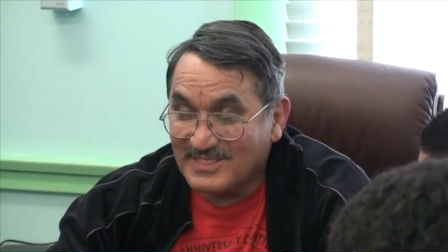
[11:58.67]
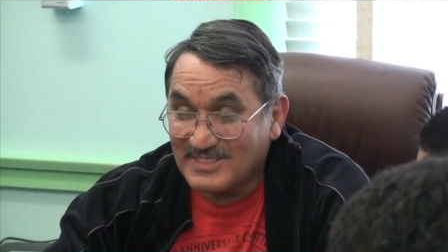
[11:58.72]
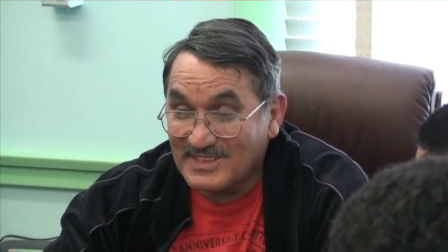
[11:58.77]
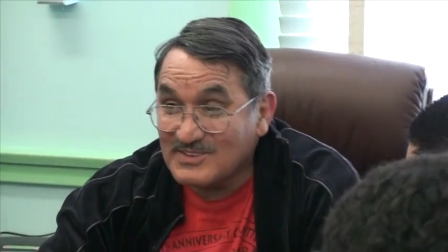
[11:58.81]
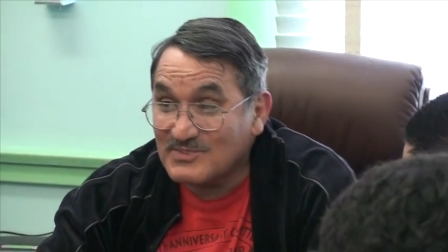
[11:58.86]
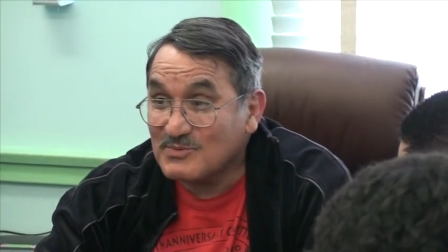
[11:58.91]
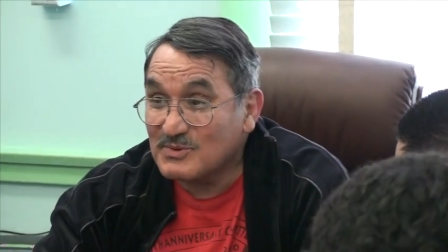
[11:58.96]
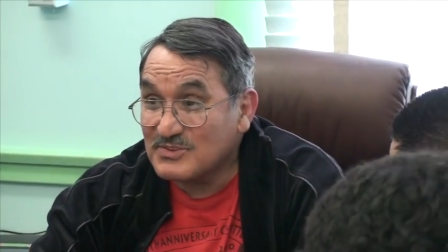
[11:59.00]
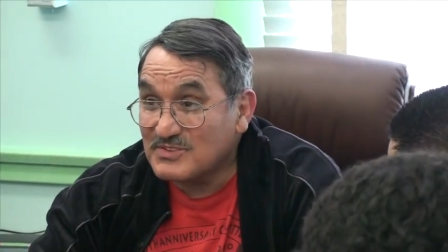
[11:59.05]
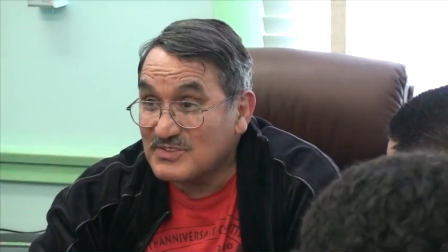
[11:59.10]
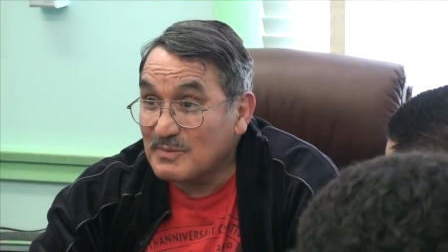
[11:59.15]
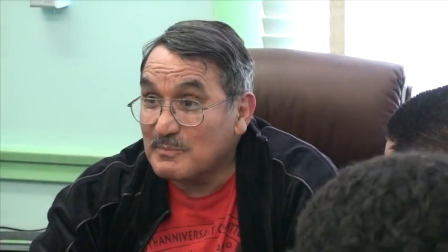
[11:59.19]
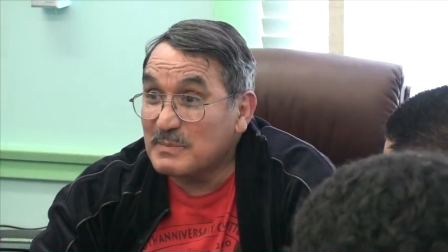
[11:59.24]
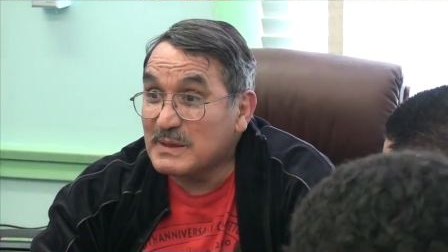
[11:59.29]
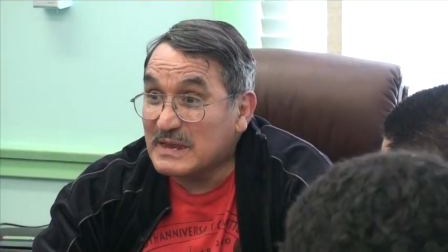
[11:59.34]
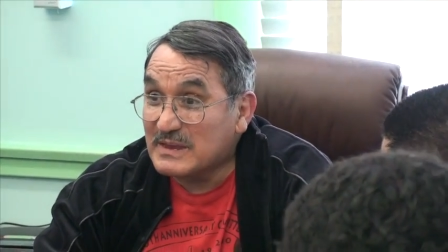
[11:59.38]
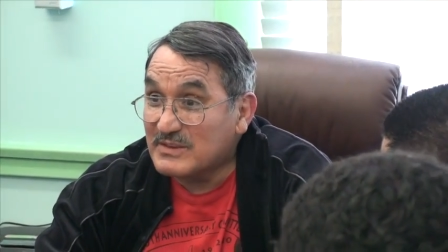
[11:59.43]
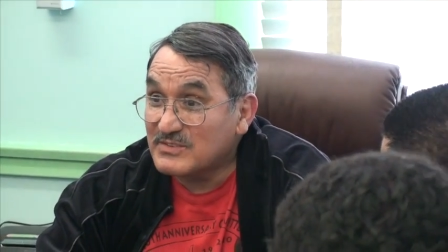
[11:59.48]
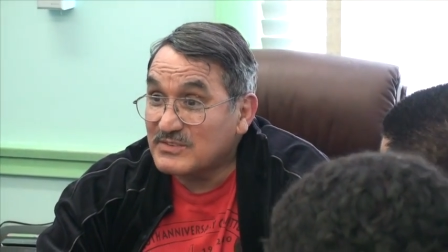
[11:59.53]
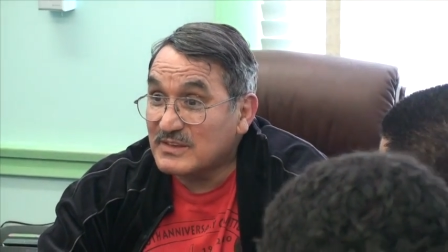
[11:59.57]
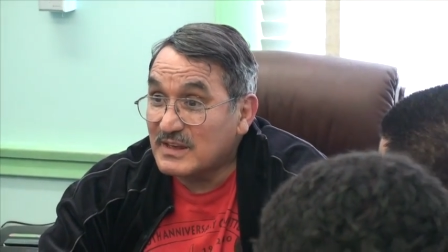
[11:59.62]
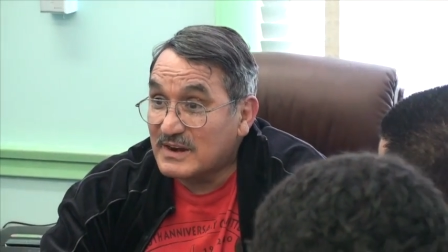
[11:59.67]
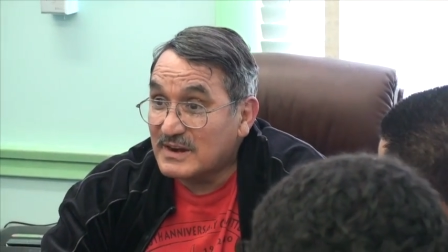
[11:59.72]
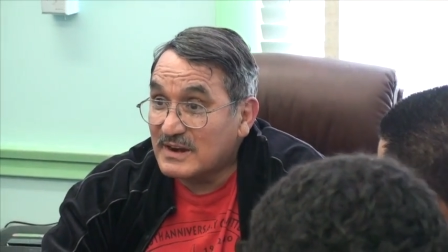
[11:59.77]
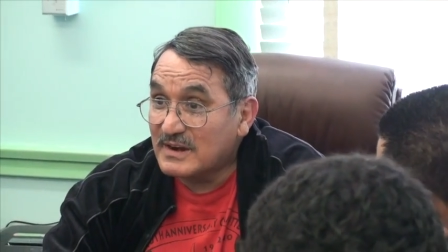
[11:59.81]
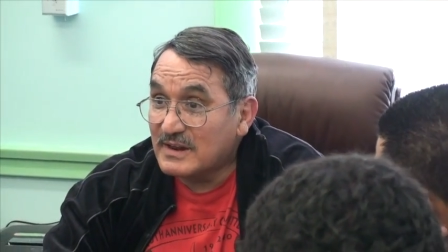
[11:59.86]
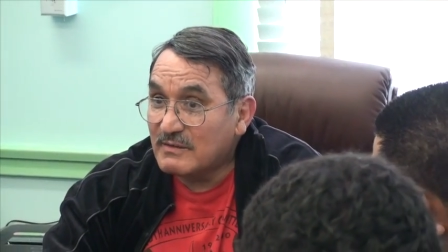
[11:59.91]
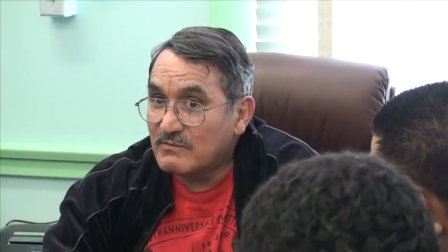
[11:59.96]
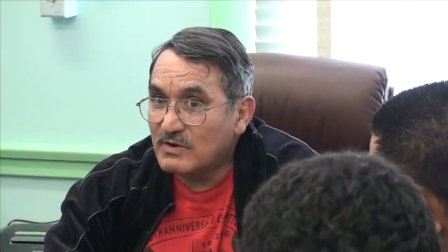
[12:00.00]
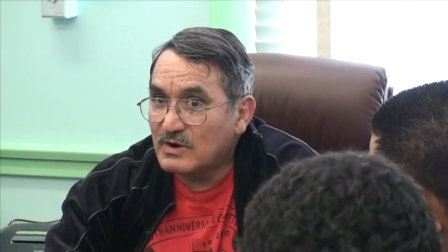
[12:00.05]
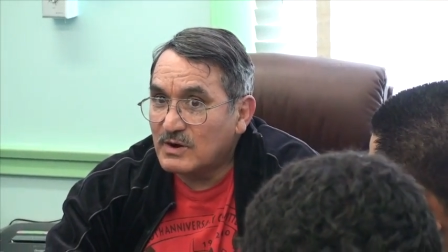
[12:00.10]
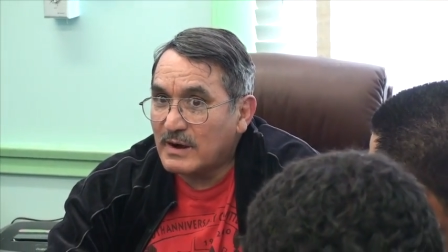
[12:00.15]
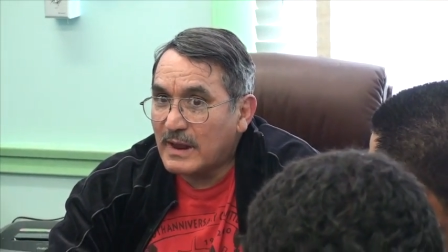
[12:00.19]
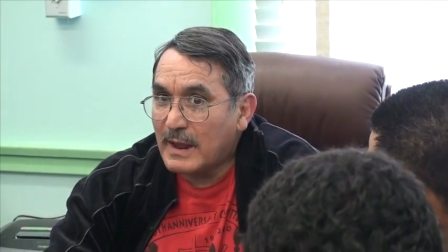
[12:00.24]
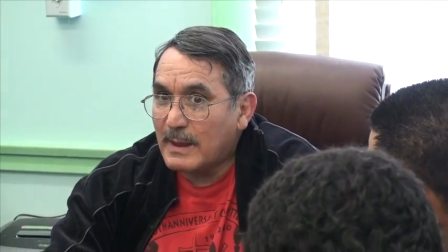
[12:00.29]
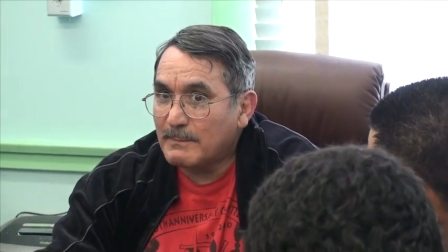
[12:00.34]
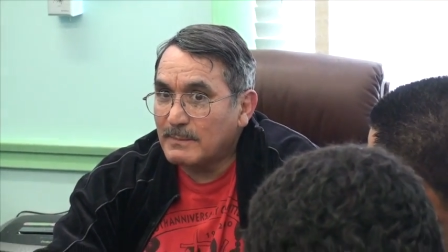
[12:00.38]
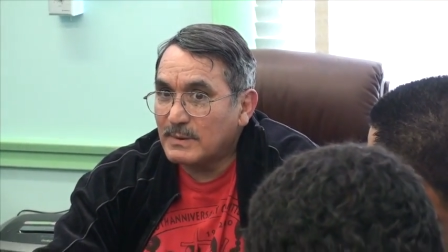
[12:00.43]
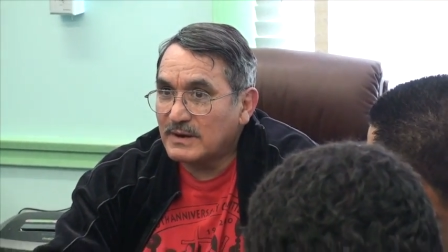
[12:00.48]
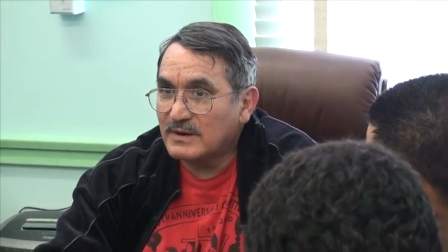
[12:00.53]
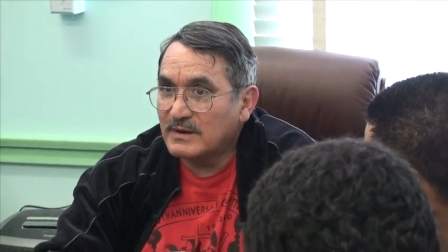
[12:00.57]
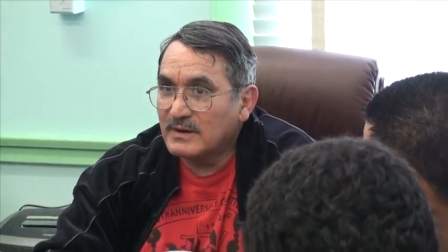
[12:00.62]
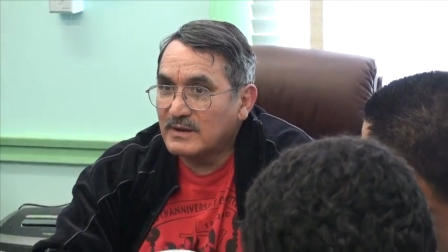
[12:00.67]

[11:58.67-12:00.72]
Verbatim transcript: This was the biggest that had ever happened.